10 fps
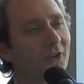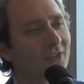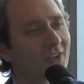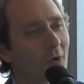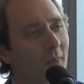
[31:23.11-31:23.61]
you
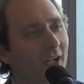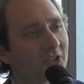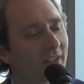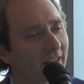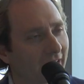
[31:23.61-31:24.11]
so
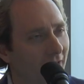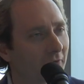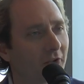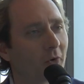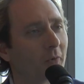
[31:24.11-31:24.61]
much, and thank you
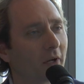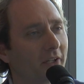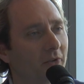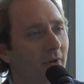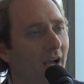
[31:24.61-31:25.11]
for doing what
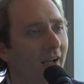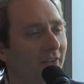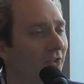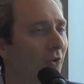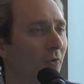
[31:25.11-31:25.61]
you
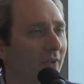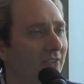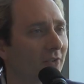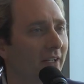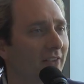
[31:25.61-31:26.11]
do.
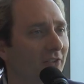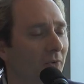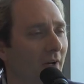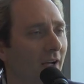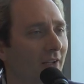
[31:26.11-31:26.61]
It's great
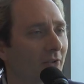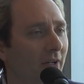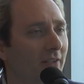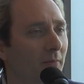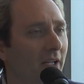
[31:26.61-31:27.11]
to
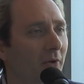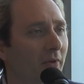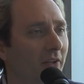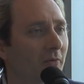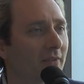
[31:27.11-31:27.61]
be here with you.